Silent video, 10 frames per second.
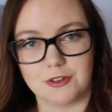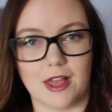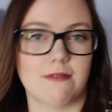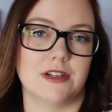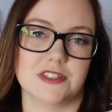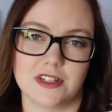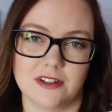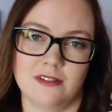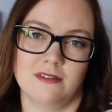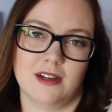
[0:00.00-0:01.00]
for that
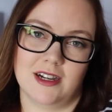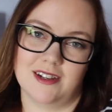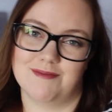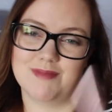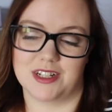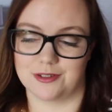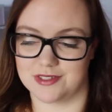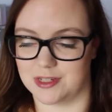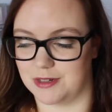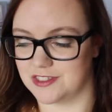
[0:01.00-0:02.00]
reason, I
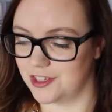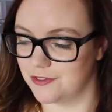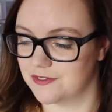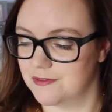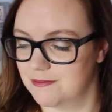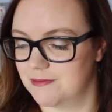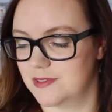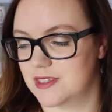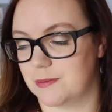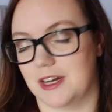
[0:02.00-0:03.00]
don't see myself
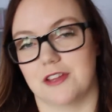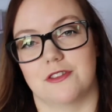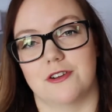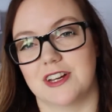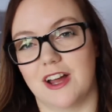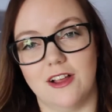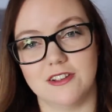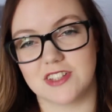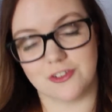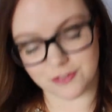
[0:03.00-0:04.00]
spending
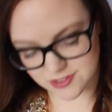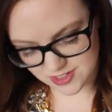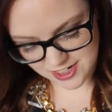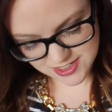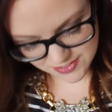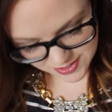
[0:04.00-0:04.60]
$30 on a full size of